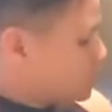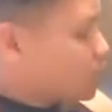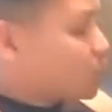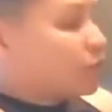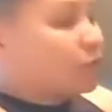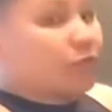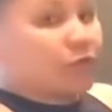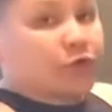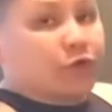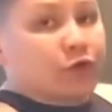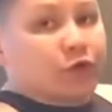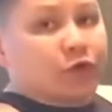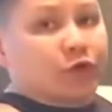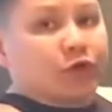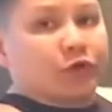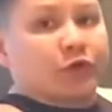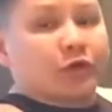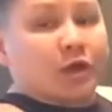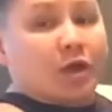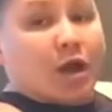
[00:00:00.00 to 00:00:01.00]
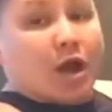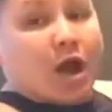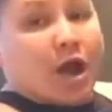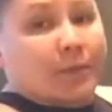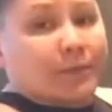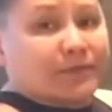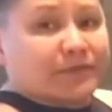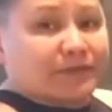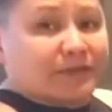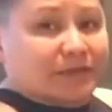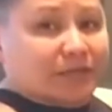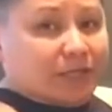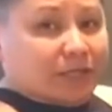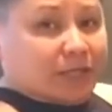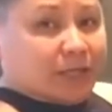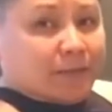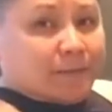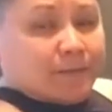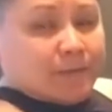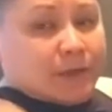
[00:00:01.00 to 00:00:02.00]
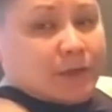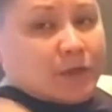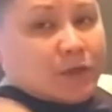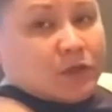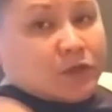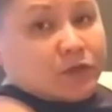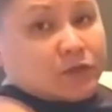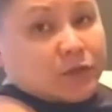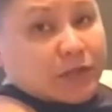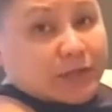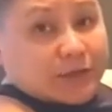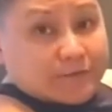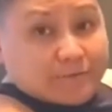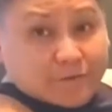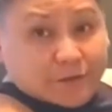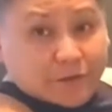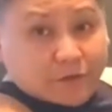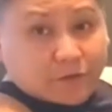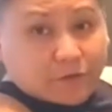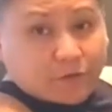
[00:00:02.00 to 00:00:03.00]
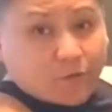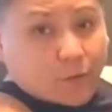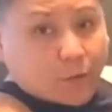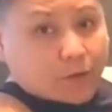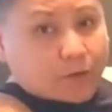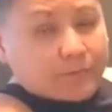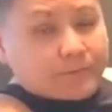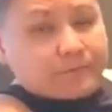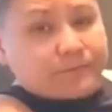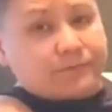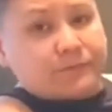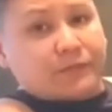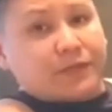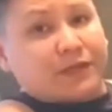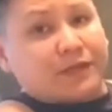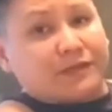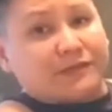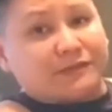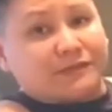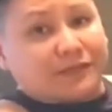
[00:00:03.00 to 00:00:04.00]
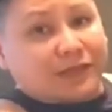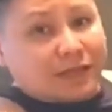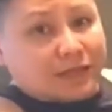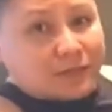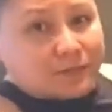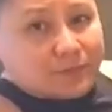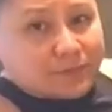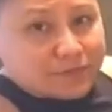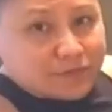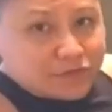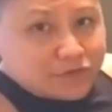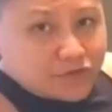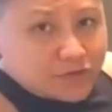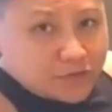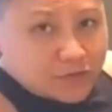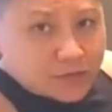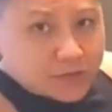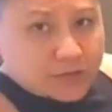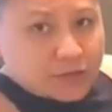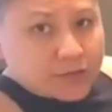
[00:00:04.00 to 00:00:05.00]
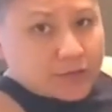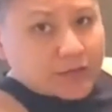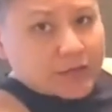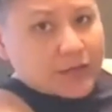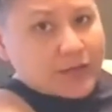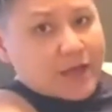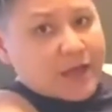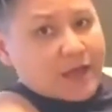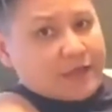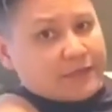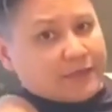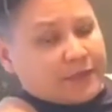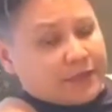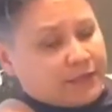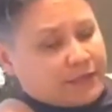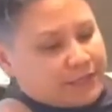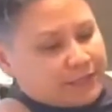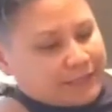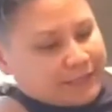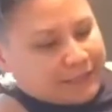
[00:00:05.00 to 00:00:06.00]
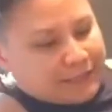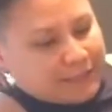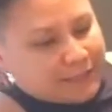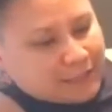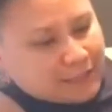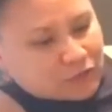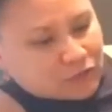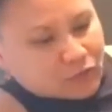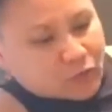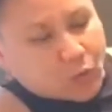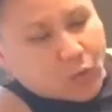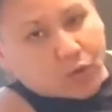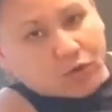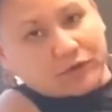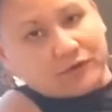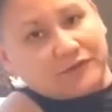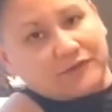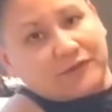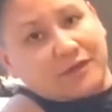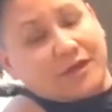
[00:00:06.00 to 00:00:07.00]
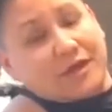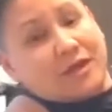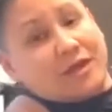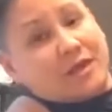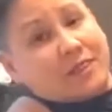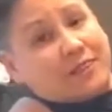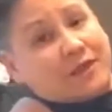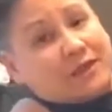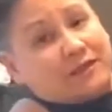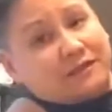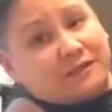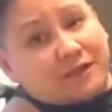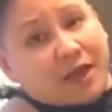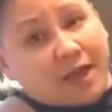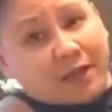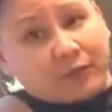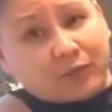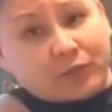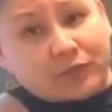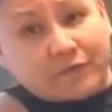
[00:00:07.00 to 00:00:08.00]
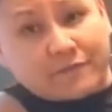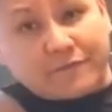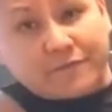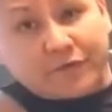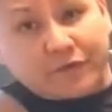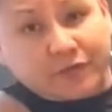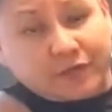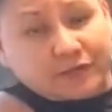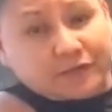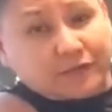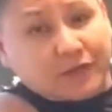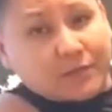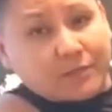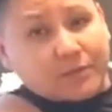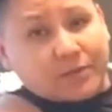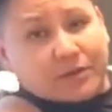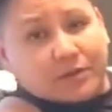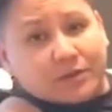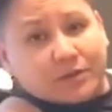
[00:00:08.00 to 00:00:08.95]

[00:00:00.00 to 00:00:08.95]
over your opposite knee, so like a figure 4 in a seated position, and then leaning towards that side where the foot is up